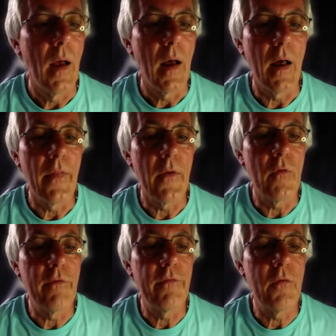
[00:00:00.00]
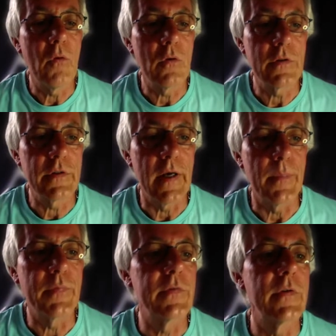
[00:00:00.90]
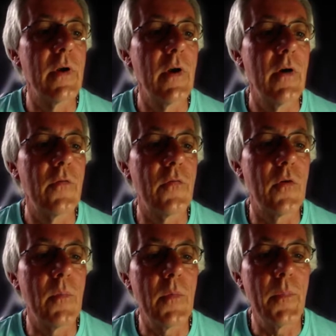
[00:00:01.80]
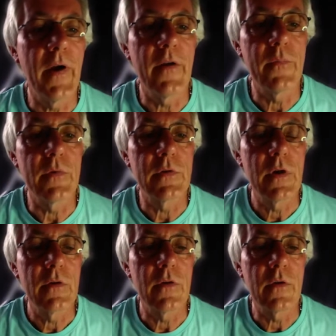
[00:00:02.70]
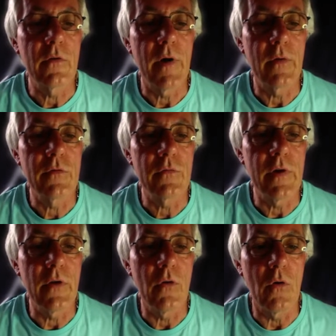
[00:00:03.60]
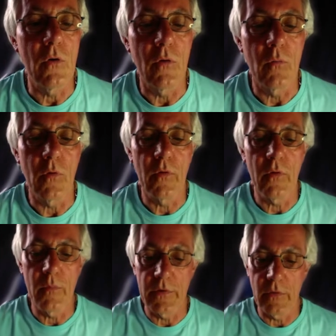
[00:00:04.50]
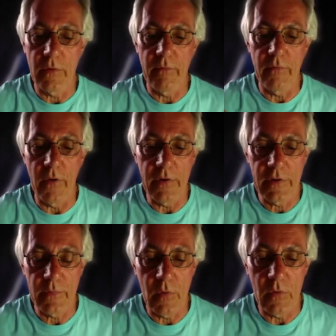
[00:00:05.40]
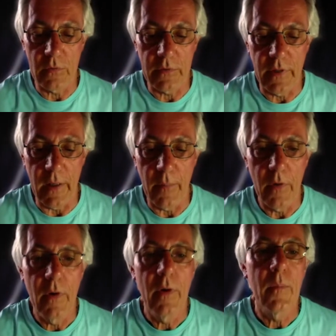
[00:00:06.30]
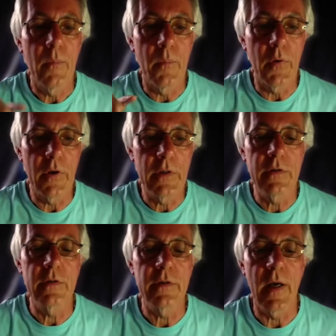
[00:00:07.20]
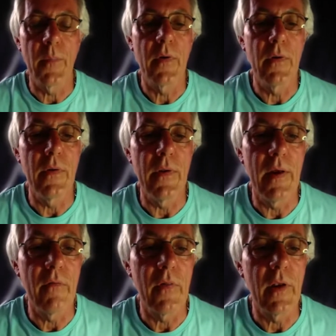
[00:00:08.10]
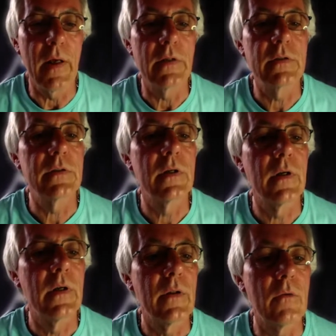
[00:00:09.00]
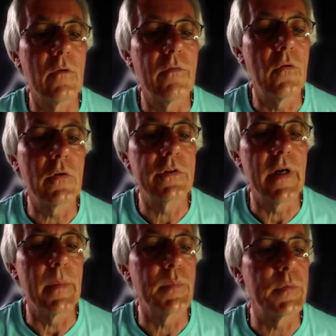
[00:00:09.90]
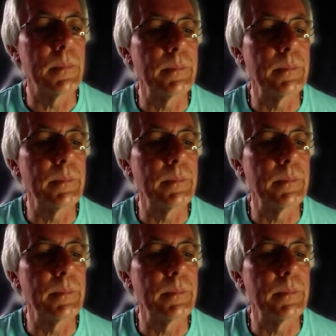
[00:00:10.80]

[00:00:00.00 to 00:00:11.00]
And there are 4 steps from the pavement to the Crown Street door. One of them is only a very small step, but it's a step nevertheless. There are 4 steps.